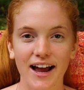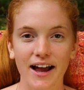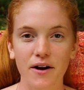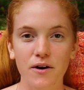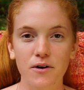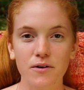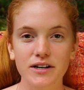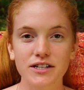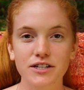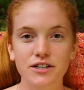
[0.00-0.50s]
I
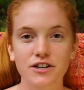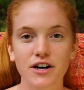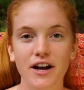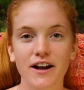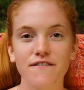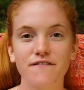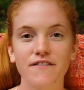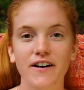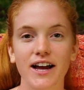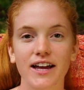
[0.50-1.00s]
always
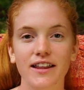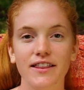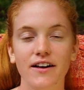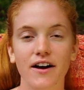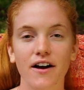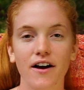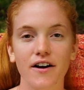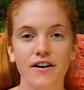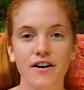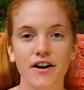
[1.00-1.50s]
try and find
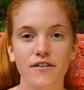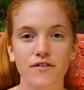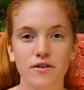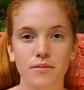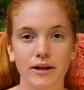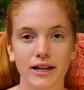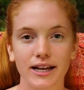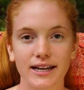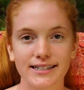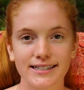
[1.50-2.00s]
the heart of a
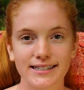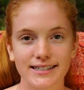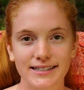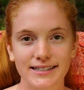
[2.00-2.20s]
place.